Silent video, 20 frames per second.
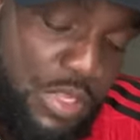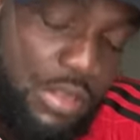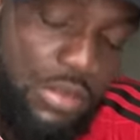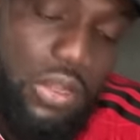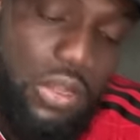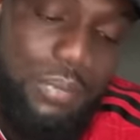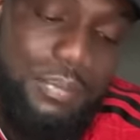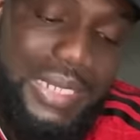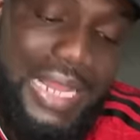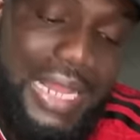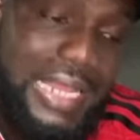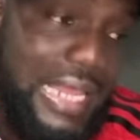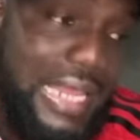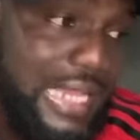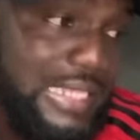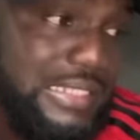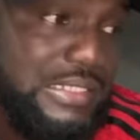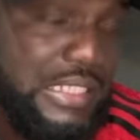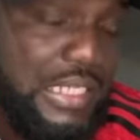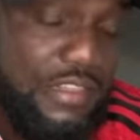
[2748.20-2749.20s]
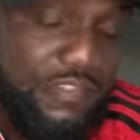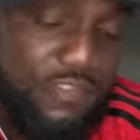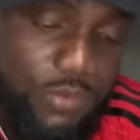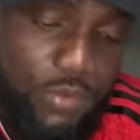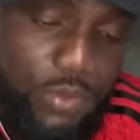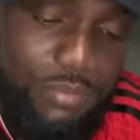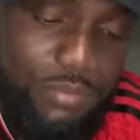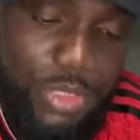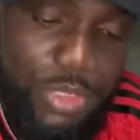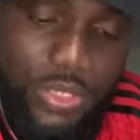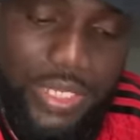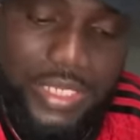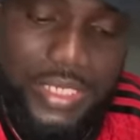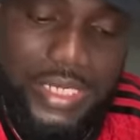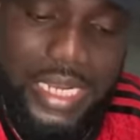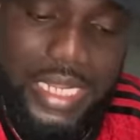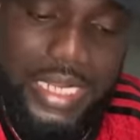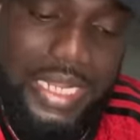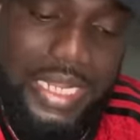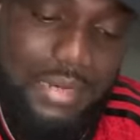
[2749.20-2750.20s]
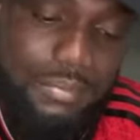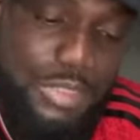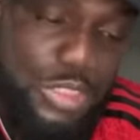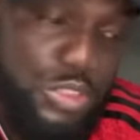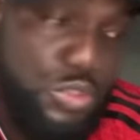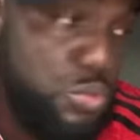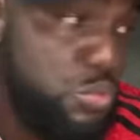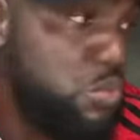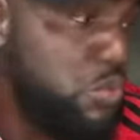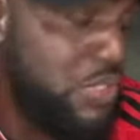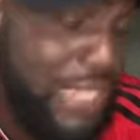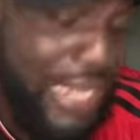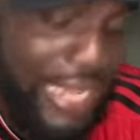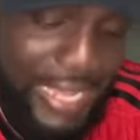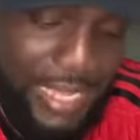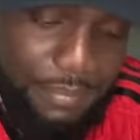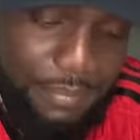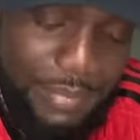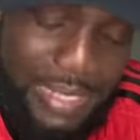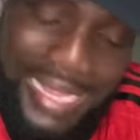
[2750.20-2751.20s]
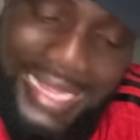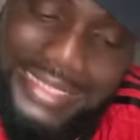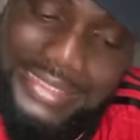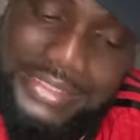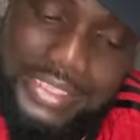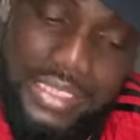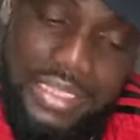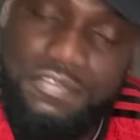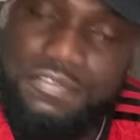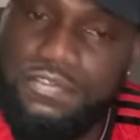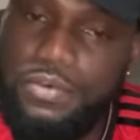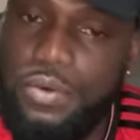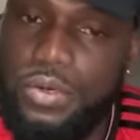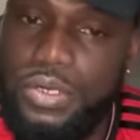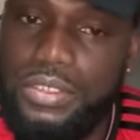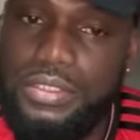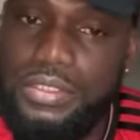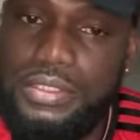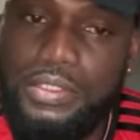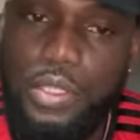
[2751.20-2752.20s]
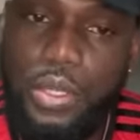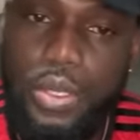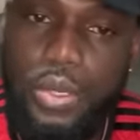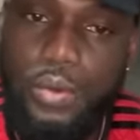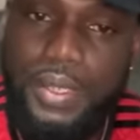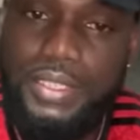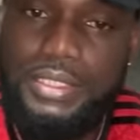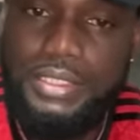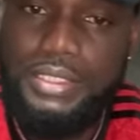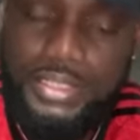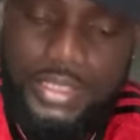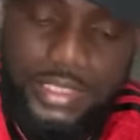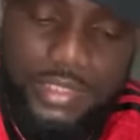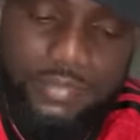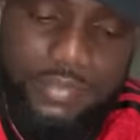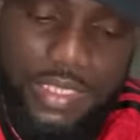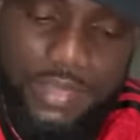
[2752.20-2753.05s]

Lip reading: Come call her, answer your phone. I know you did a call me two times. Answer your phone. Don't watch the TV.